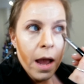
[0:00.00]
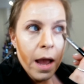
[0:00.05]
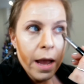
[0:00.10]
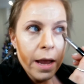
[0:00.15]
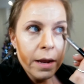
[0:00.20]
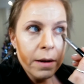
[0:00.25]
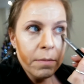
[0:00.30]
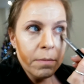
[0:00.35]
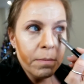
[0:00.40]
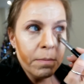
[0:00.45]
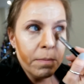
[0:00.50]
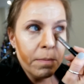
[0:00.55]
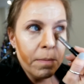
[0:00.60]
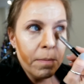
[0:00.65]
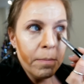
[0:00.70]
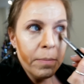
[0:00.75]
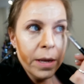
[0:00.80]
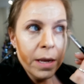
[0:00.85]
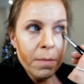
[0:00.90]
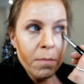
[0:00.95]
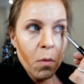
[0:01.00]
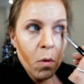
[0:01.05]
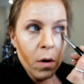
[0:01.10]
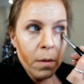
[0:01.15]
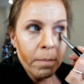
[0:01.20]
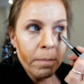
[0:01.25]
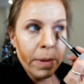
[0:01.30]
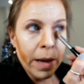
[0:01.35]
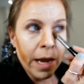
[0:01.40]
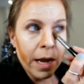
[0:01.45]
and be more
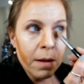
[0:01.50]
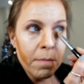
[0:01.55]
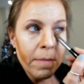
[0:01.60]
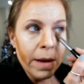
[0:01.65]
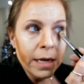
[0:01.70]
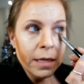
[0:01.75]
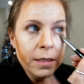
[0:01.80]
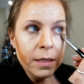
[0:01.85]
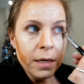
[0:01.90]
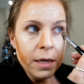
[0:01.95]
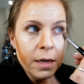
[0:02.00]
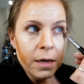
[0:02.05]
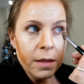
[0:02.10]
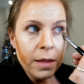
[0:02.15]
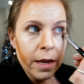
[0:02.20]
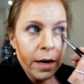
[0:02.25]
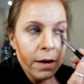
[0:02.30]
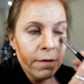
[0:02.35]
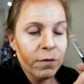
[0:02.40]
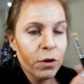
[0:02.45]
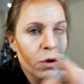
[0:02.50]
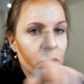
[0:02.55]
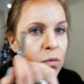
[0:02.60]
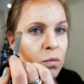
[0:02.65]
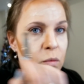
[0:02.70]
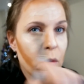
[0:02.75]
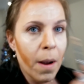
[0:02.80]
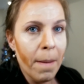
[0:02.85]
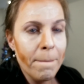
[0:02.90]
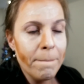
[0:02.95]
pigmented than if you
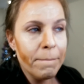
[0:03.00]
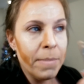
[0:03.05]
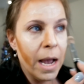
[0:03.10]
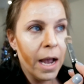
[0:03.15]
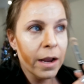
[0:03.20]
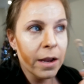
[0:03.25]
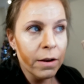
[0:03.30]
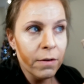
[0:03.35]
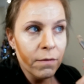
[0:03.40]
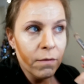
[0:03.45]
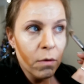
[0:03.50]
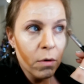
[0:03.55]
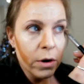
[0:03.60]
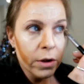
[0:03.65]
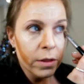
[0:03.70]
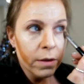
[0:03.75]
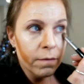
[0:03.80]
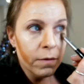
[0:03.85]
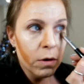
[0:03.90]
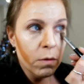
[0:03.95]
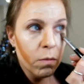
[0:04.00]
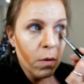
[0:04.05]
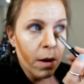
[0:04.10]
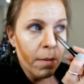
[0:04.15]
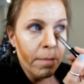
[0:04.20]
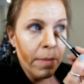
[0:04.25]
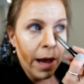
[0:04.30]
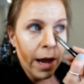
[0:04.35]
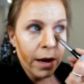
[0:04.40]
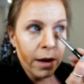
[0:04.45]
rub back and forth. If you
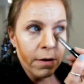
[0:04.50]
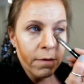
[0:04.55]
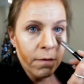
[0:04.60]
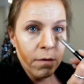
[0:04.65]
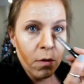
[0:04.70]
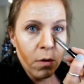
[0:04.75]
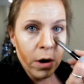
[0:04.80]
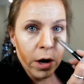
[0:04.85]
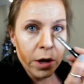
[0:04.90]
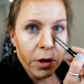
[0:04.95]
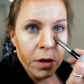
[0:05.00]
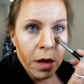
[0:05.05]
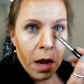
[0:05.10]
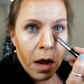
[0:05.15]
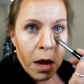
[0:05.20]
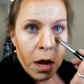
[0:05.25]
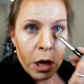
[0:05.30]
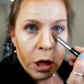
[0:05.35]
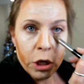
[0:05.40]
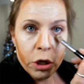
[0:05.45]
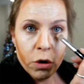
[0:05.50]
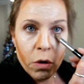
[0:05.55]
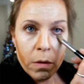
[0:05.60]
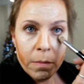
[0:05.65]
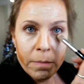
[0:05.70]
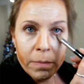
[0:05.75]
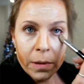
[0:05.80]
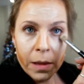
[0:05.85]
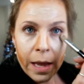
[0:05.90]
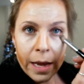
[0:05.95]
rub back and forth, you're
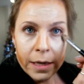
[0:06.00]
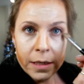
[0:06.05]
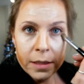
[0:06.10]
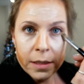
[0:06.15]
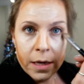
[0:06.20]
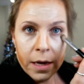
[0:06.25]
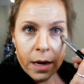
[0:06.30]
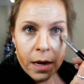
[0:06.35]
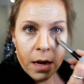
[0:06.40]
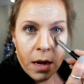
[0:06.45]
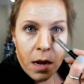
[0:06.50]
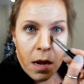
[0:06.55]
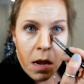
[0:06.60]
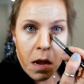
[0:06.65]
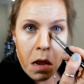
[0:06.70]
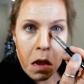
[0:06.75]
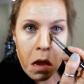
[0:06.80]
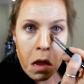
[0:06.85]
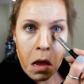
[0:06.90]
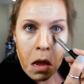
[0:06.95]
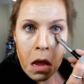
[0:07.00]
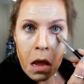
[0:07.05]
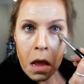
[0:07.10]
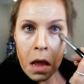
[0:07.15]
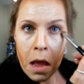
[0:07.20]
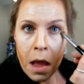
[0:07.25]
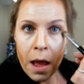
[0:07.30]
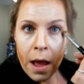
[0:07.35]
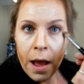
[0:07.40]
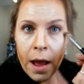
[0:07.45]
blending
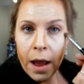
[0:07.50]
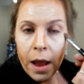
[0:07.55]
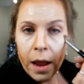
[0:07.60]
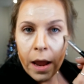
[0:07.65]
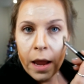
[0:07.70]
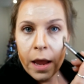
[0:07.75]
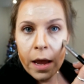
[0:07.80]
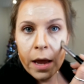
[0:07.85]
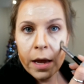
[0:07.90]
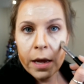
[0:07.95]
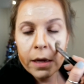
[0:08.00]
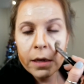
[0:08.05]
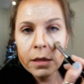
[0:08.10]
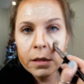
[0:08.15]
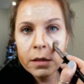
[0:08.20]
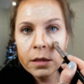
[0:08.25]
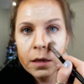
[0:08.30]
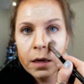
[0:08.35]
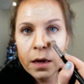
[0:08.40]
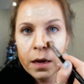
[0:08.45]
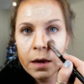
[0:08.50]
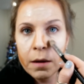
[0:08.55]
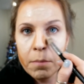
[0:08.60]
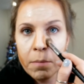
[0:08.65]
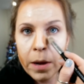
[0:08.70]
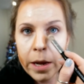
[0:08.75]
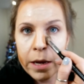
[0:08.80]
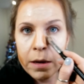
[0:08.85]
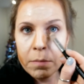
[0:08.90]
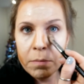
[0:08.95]
and it
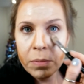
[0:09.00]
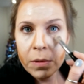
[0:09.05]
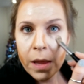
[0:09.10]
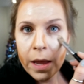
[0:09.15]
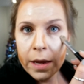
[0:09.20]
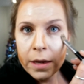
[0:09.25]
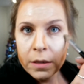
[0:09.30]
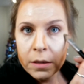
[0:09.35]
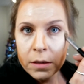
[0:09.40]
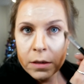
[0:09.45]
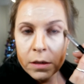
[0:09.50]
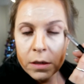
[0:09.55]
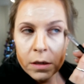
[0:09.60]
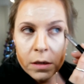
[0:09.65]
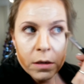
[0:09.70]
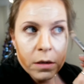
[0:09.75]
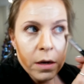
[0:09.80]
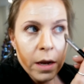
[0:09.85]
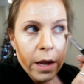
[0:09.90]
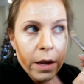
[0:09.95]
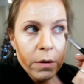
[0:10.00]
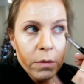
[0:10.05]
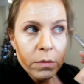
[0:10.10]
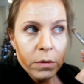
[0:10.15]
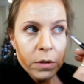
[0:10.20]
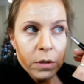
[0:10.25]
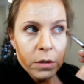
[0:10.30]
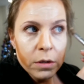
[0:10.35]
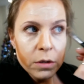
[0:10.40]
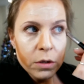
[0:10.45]
might blend out
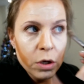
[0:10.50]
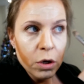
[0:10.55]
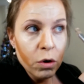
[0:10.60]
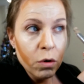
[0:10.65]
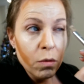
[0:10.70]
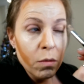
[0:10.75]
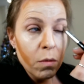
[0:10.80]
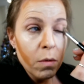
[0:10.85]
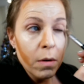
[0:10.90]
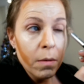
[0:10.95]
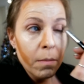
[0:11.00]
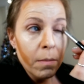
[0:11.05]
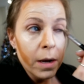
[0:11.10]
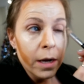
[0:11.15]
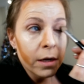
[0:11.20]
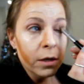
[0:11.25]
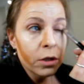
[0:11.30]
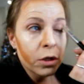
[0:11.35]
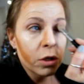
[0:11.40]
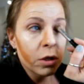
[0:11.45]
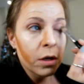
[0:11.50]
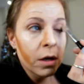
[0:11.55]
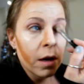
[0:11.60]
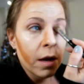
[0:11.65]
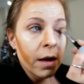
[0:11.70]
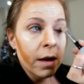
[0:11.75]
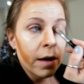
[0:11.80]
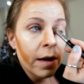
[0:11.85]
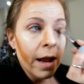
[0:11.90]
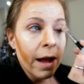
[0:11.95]
too much.
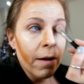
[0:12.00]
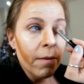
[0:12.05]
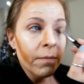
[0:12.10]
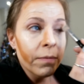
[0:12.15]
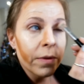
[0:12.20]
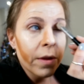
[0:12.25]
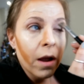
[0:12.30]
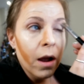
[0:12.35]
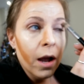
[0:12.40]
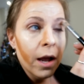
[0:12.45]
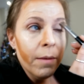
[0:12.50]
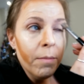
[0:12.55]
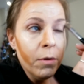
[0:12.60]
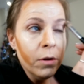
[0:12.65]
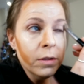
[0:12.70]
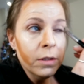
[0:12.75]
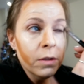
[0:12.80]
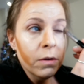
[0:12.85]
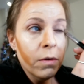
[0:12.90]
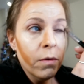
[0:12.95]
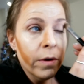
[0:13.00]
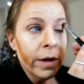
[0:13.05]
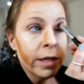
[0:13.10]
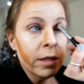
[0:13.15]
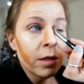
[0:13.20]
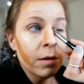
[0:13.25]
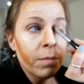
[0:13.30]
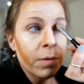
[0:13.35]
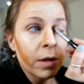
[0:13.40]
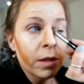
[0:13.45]
Now, I'm also going
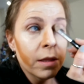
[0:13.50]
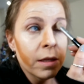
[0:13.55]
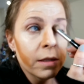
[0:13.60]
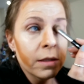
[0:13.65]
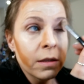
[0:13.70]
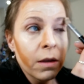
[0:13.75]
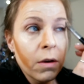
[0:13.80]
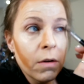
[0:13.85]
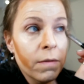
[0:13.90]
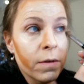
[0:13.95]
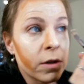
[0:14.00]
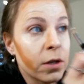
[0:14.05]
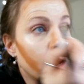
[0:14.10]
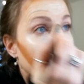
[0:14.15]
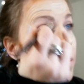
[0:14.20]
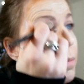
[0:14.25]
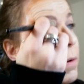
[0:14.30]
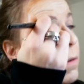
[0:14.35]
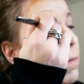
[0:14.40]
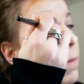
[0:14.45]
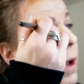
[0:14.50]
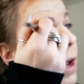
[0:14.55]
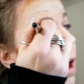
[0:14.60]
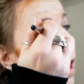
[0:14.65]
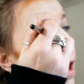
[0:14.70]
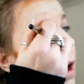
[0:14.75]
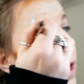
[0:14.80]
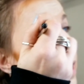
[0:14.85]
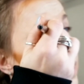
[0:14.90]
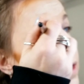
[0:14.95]
to put this over top of my
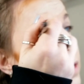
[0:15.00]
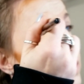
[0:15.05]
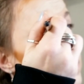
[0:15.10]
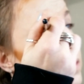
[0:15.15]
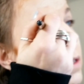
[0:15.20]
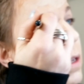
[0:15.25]
eyes